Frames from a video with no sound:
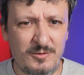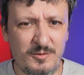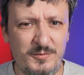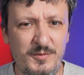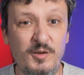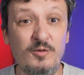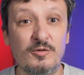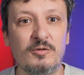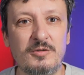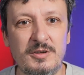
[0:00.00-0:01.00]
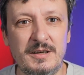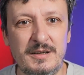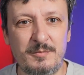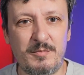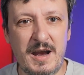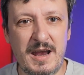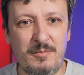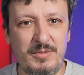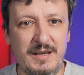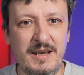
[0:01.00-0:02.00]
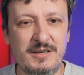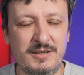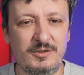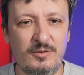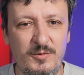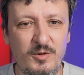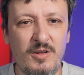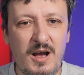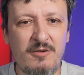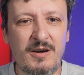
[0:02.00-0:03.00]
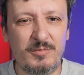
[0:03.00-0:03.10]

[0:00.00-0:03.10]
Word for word: to fuel my applications, to fuel our